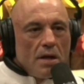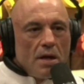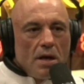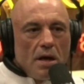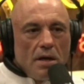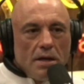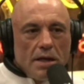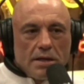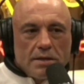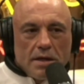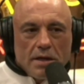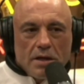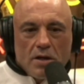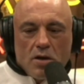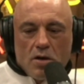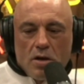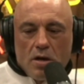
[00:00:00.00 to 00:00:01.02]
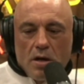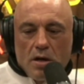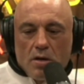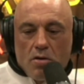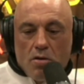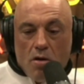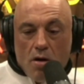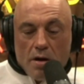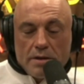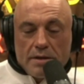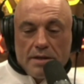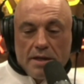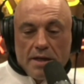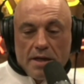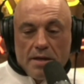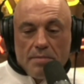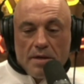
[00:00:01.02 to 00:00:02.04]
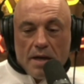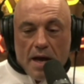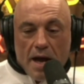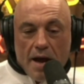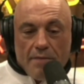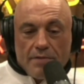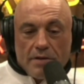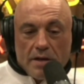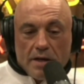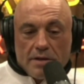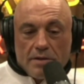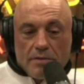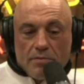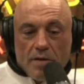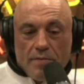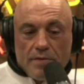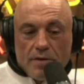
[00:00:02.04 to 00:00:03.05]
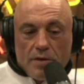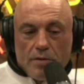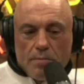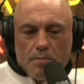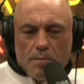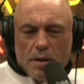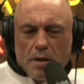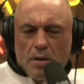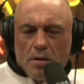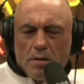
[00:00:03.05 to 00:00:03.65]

and that's like costing him in advertising revenue. But